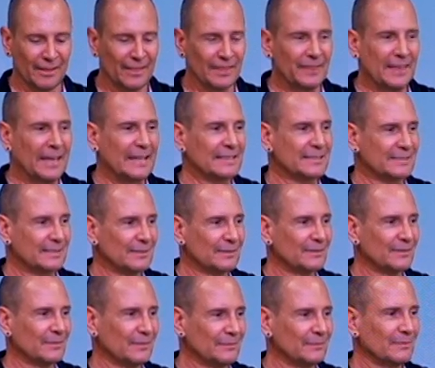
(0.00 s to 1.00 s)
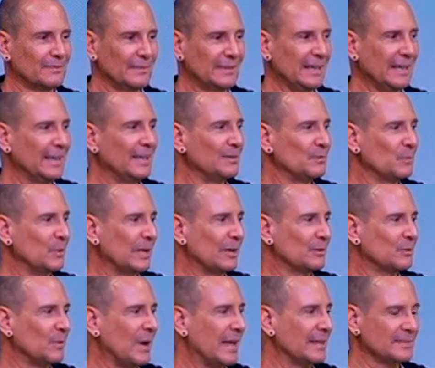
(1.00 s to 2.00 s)
things in
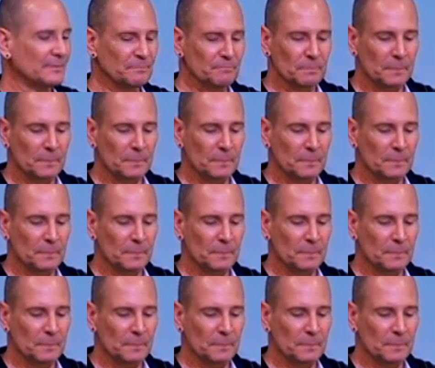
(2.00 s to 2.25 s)
weird ways,